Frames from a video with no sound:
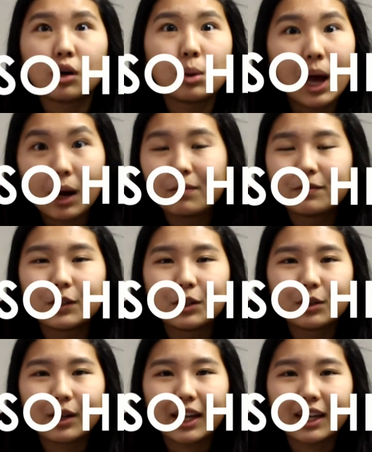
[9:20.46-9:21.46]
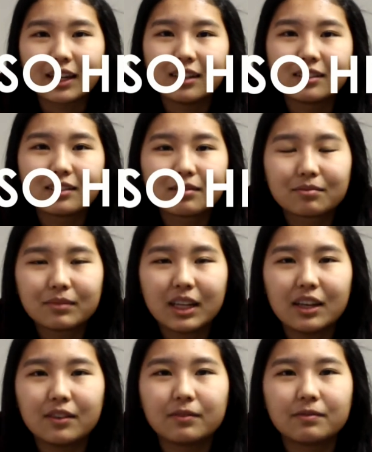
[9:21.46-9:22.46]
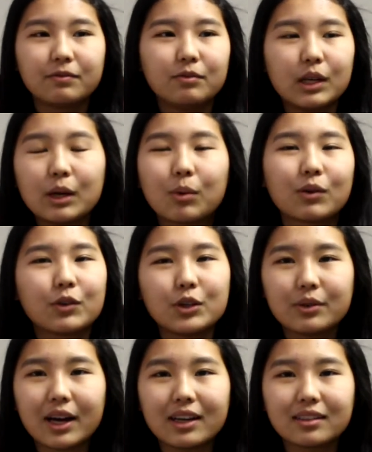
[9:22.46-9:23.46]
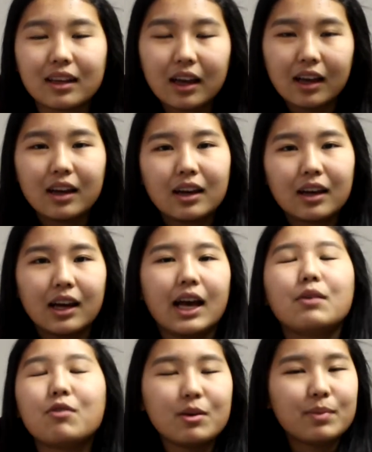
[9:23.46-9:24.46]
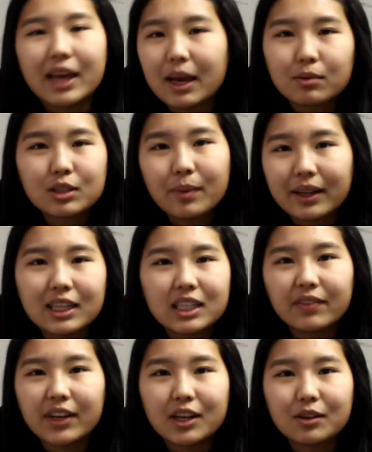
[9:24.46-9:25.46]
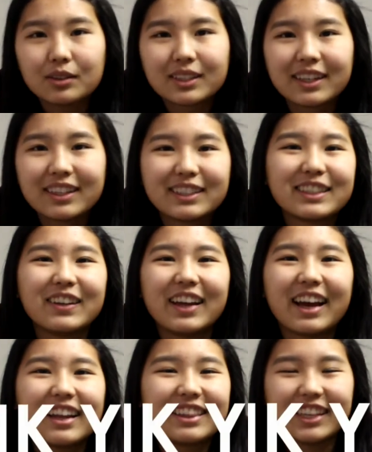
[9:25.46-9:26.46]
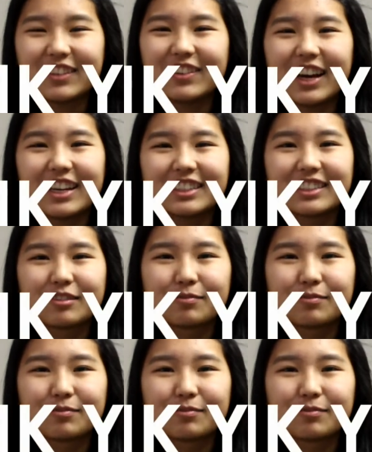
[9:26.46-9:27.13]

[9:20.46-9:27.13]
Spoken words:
helpful, and if it weren't for you guys, I wouldn't be able to make these videos. So yeah, thank you guys.